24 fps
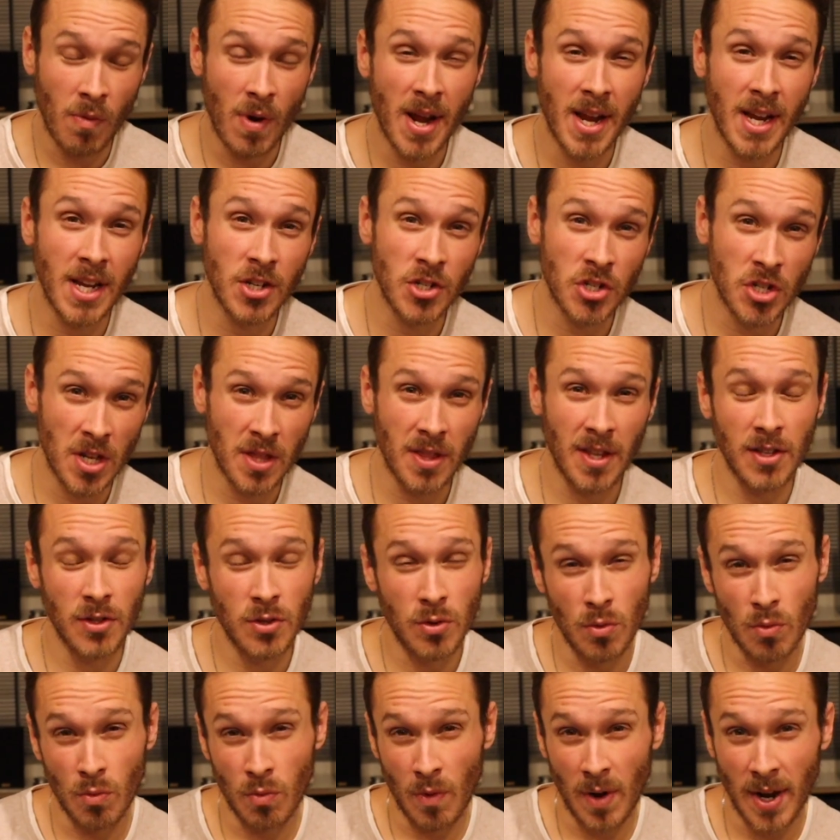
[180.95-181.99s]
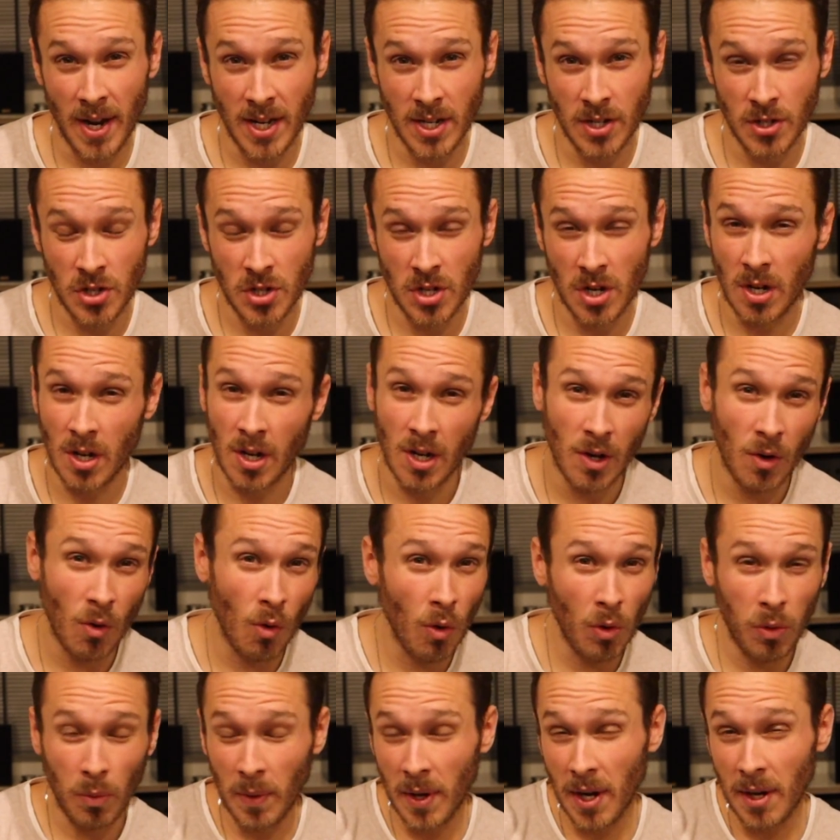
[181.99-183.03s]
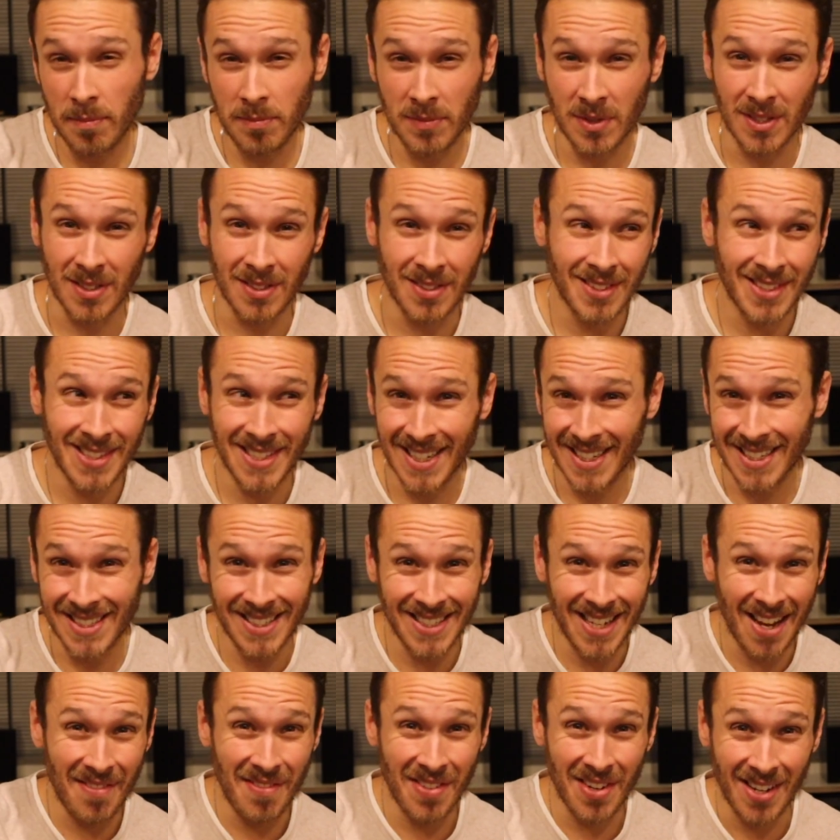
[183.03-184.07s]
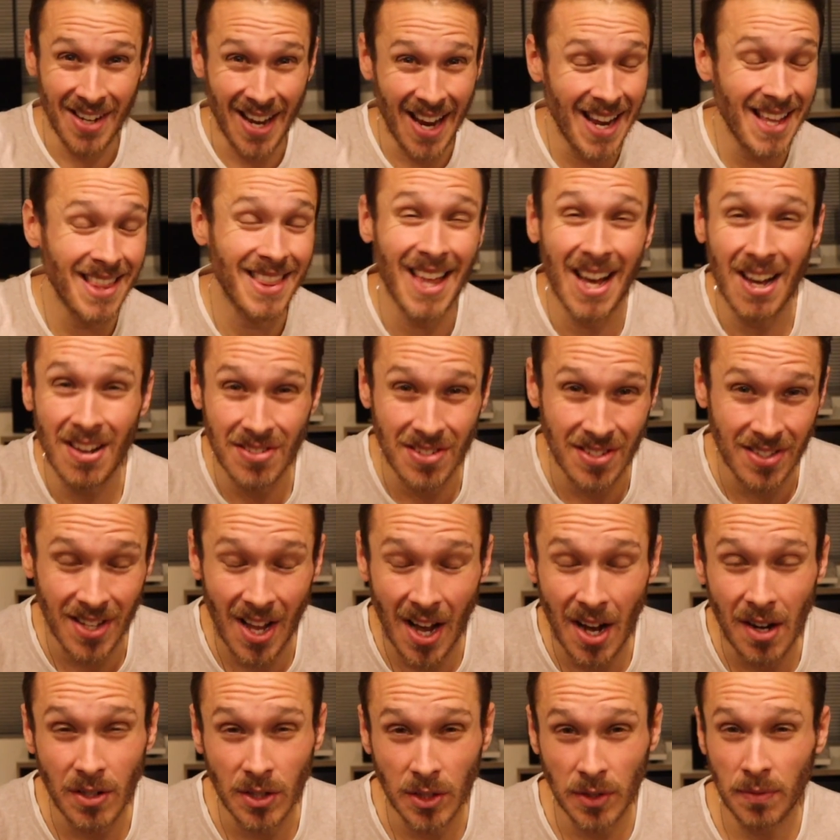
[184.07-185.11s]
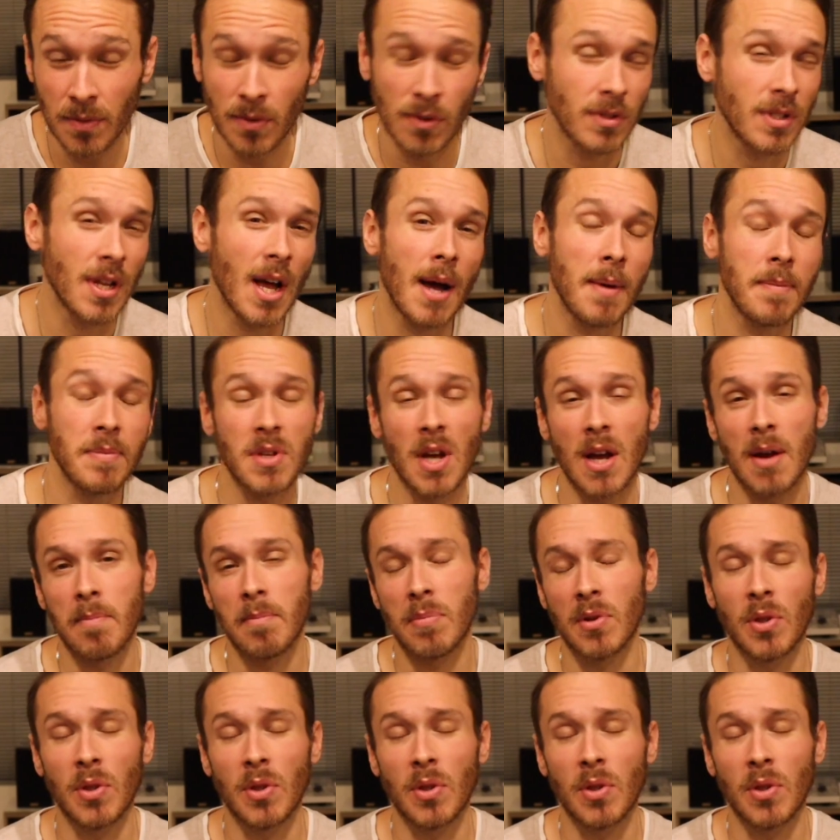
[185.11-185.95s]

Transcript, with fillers: range and they do range uh, all the way up to six, seven, eight thousand dollars for a Top Time.